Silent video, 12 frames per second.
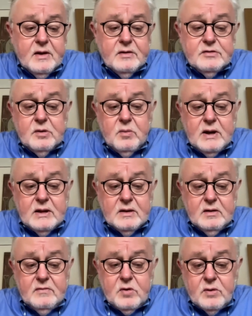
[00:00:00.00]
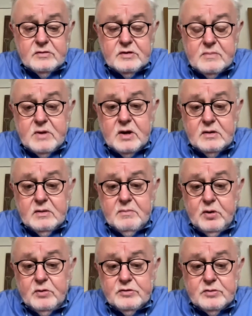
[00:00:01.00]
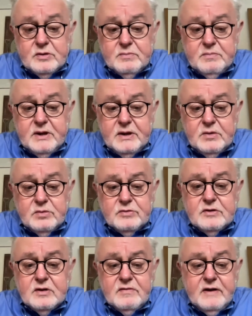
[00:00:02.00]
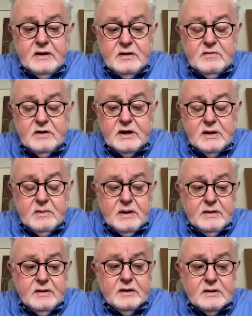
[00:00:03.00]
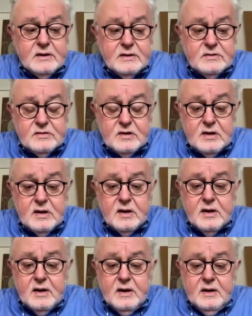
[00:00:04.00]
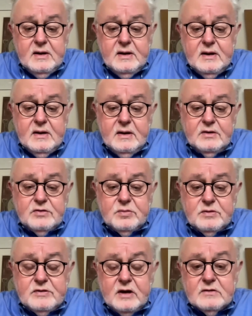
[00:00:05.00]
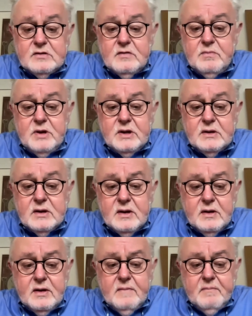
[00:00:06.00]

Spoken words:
So while, of course, I'm not opposed to it being used effectively, I think that its results have been